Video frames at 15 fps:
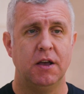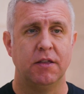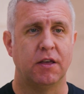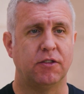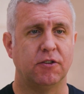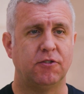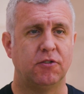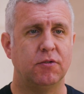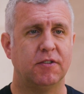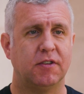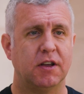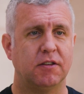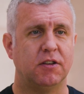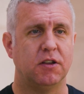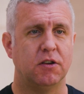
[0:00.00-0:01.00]
that the students
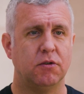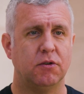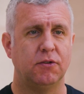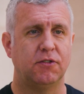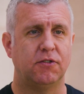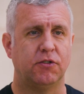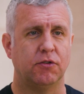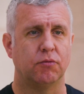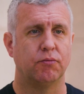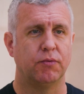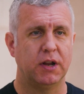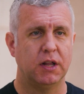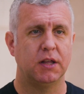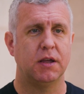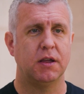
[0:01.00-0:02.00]
get to use to
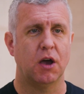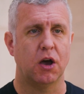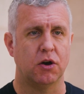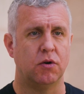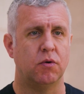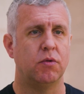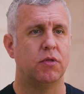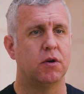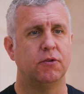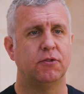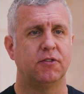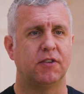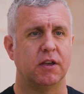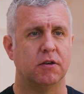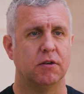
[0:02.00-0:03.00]
really hone those
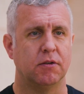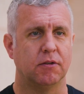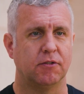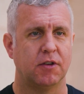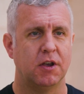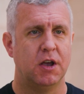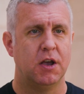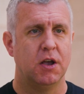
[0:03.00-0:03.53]
skills